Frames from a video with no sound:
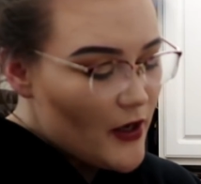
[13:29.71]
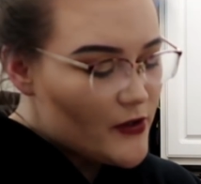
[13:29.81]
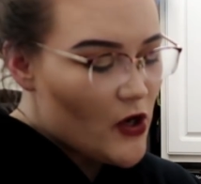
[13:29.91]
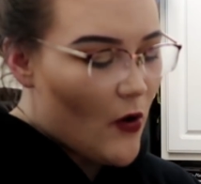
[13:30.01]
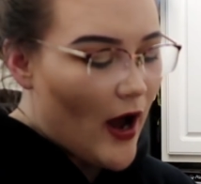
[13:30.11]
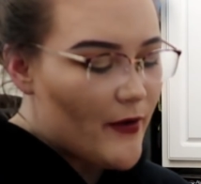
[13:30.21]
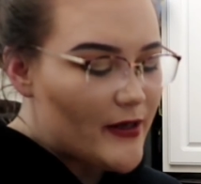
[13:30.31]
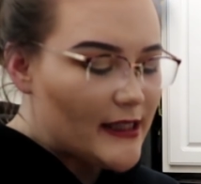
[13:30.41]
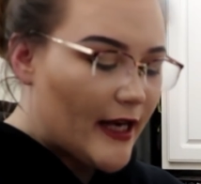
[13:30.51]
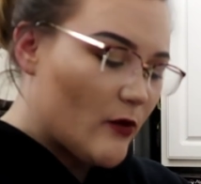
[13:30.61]
so i
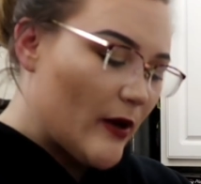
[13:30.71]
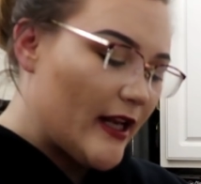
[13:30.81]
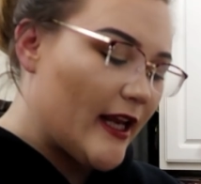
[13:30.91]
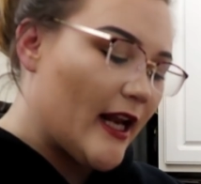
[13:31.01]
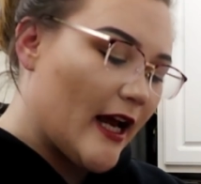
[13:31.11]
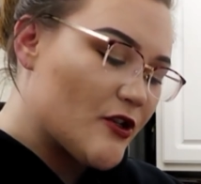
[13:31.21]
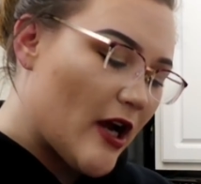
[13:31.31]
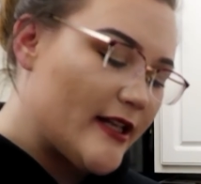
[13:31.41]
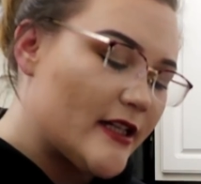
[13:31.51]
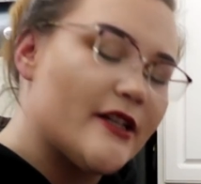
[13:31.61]
was like witty and i
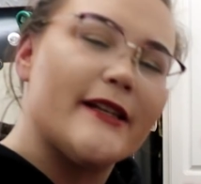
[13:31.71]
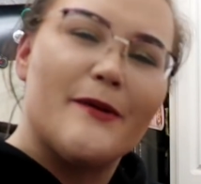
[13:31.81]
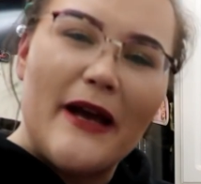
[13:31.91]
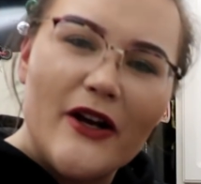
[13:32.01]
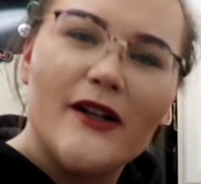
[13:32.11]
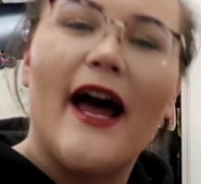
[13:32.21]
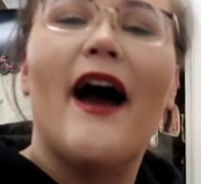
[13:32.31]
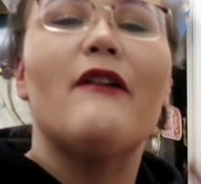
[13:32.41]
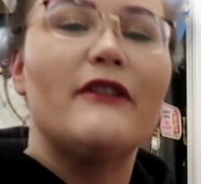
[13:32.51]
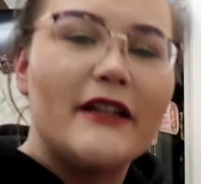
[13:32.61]
tried to just like make her
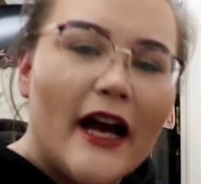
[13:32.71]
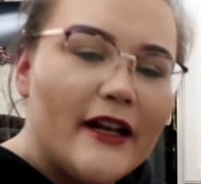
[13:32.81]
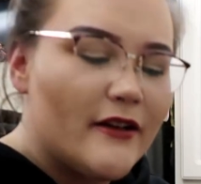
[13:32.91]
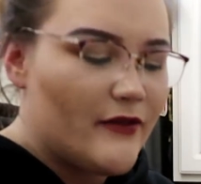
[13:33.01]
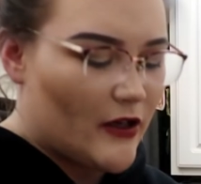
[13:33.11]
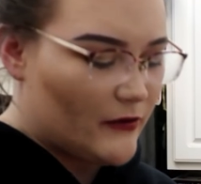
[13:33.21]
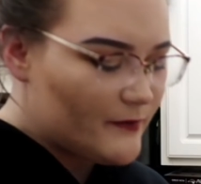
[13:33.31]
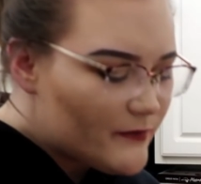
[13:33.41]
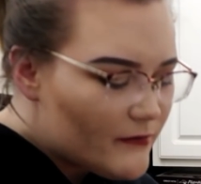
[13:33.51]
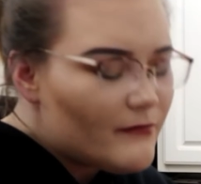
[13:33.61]
laugh and kind of you know
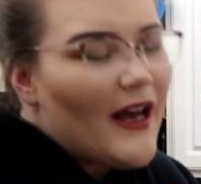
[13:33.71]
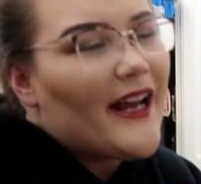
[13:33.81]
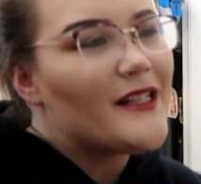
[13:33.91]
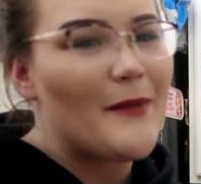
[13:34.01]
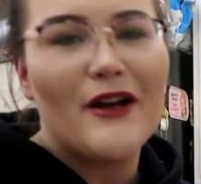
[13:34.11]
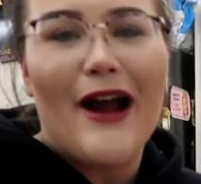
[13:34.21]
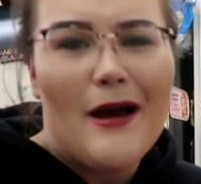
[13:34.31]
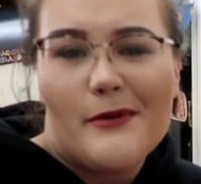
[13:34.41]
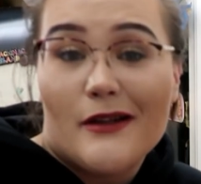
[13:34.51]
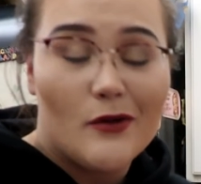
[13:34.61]
I guess make her
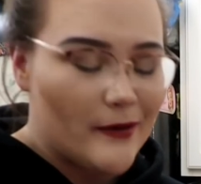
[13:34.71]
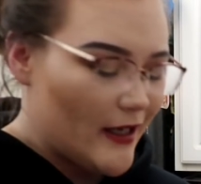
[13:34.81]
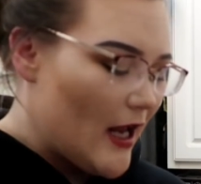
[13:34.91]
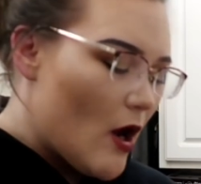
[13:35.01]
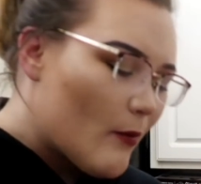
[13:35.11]
happy a little bit.